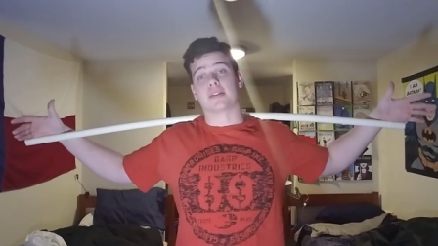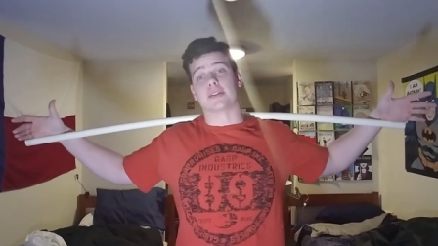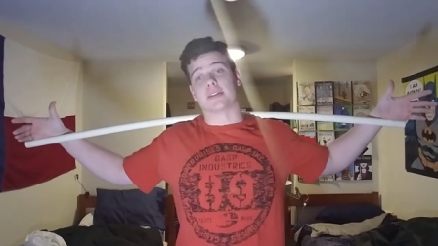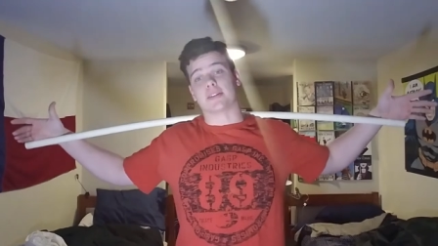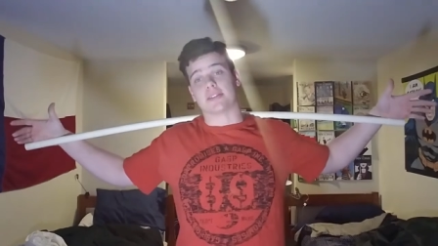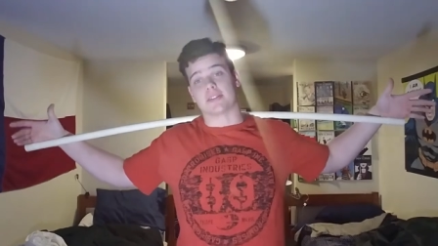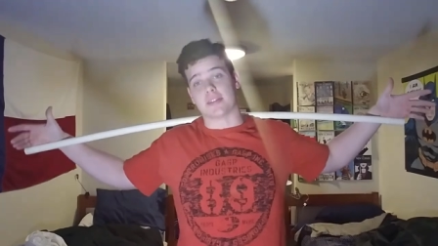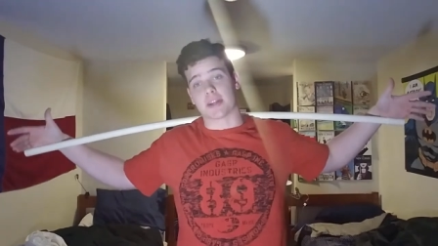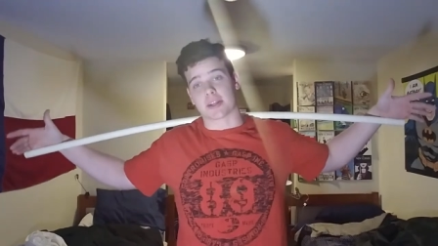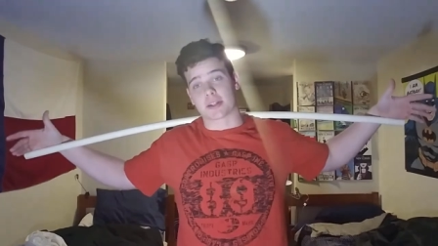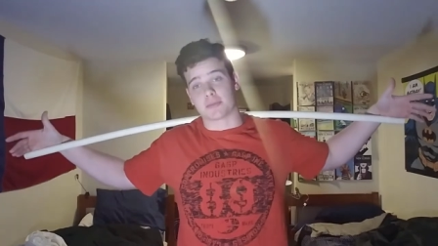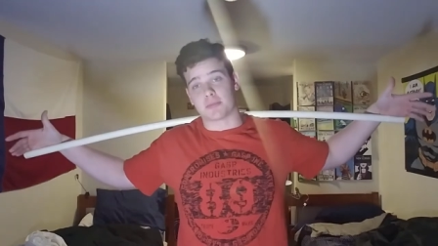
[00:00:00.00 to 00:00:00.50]

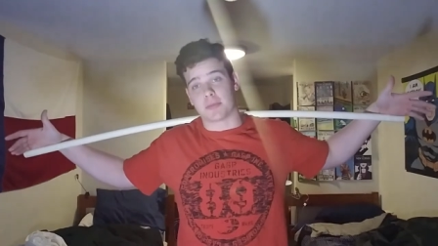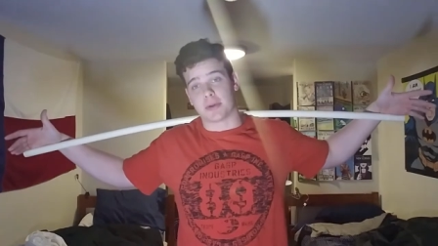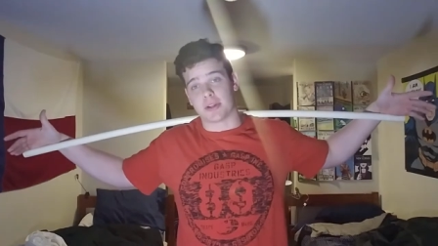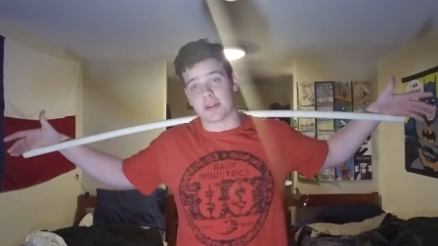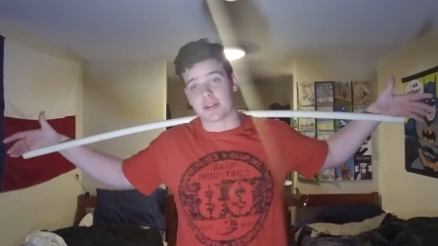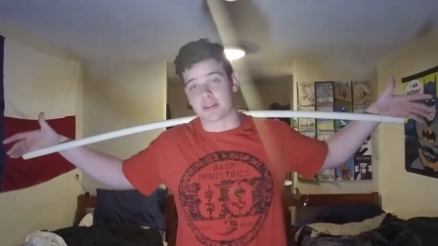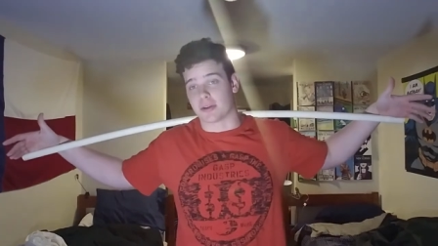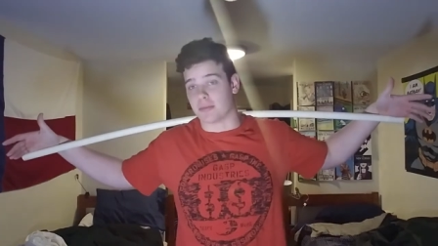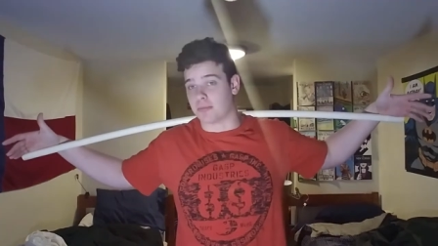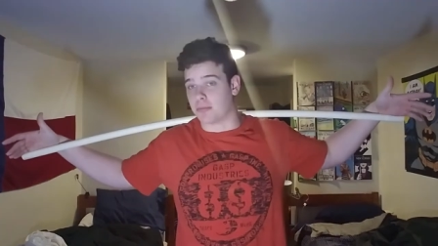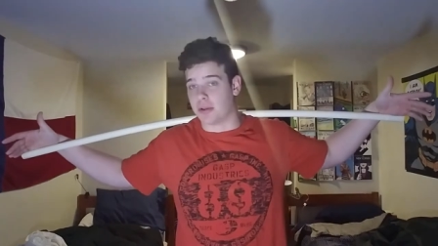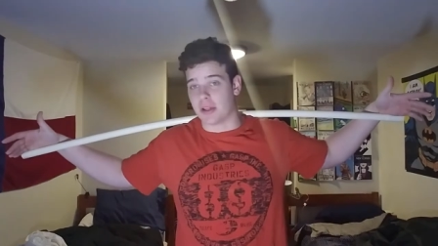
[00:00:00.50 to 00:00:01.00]
this next bit
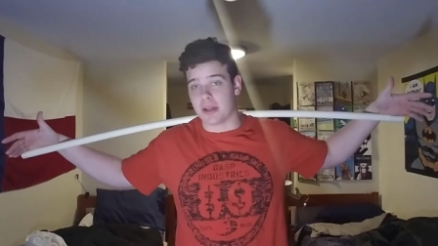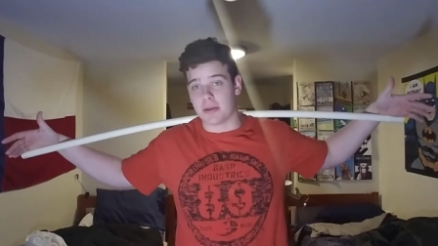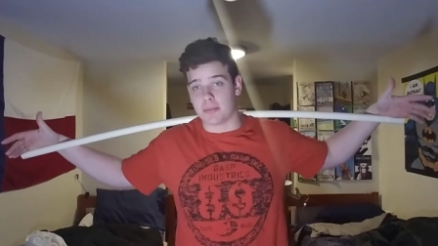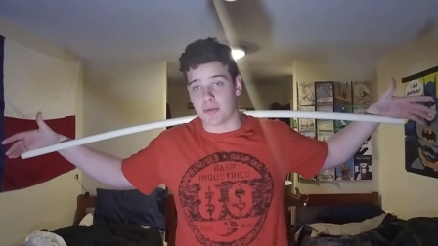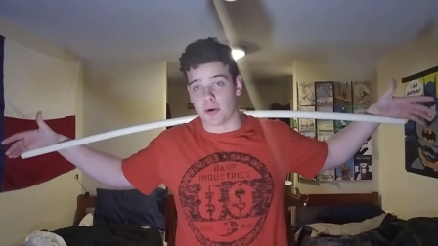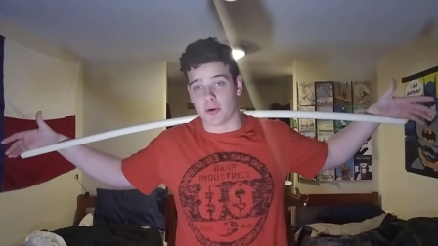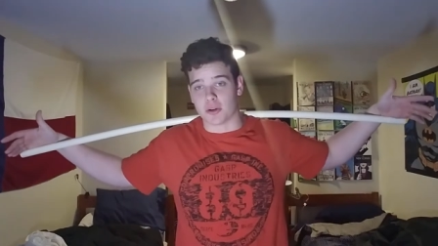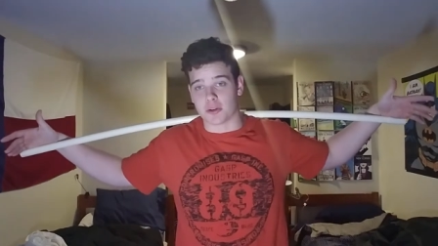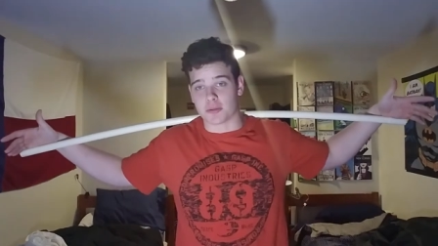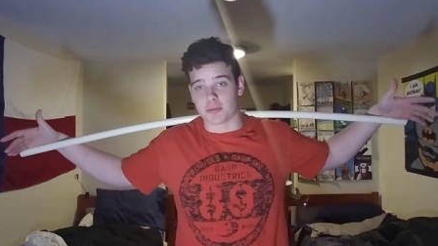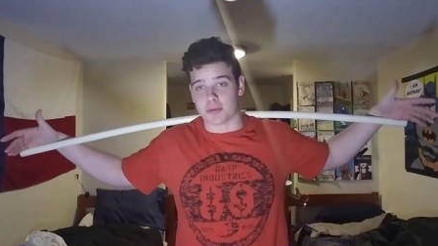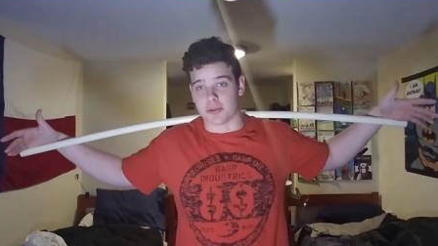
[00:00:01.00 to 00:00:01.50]
is complete
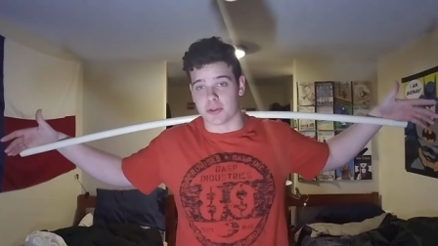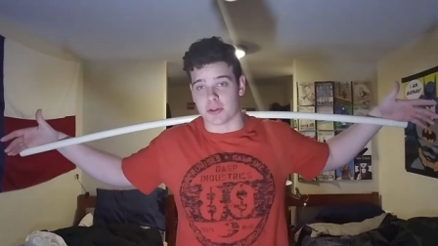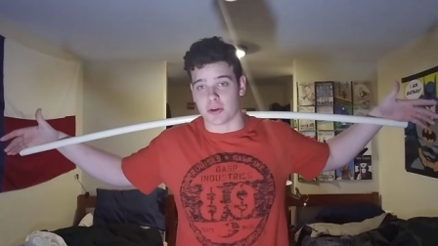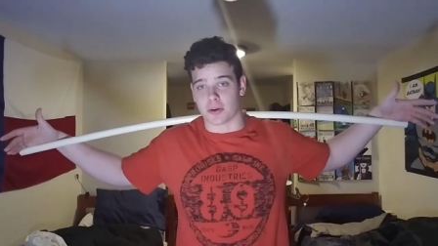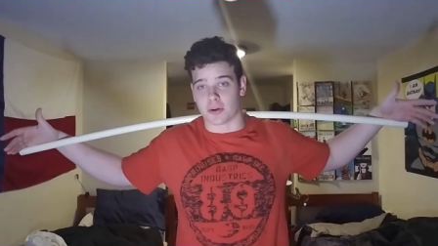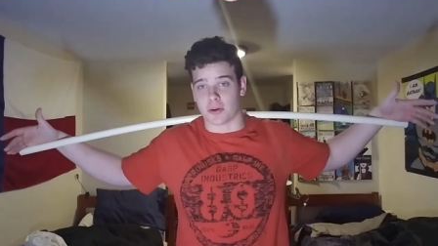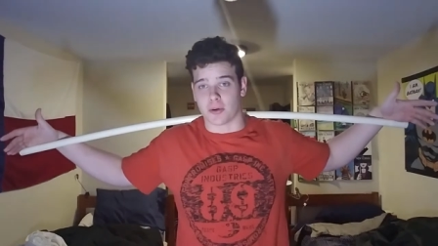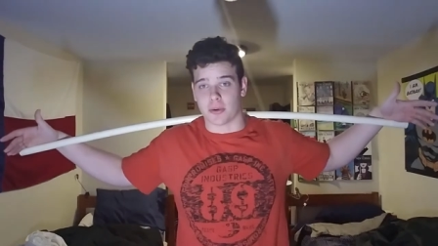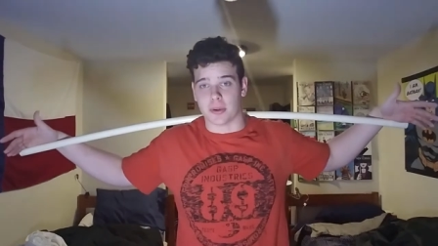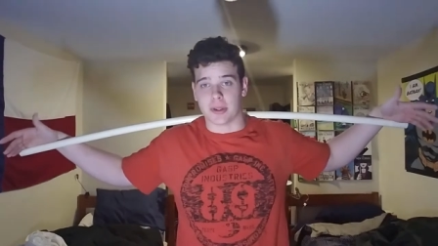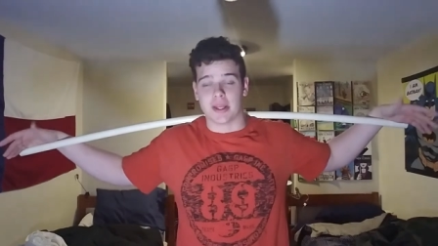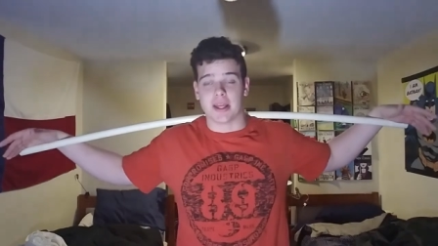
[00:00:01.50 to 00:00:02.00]
bonus
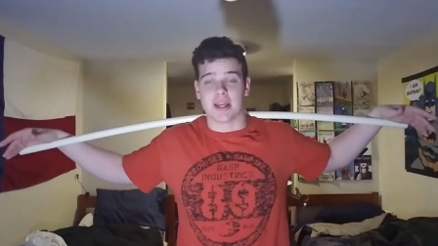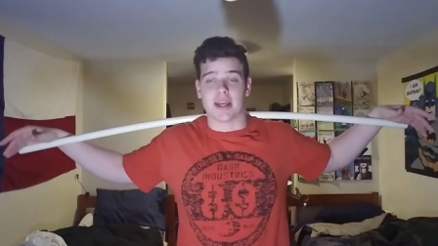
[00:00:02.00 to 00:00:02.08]
material.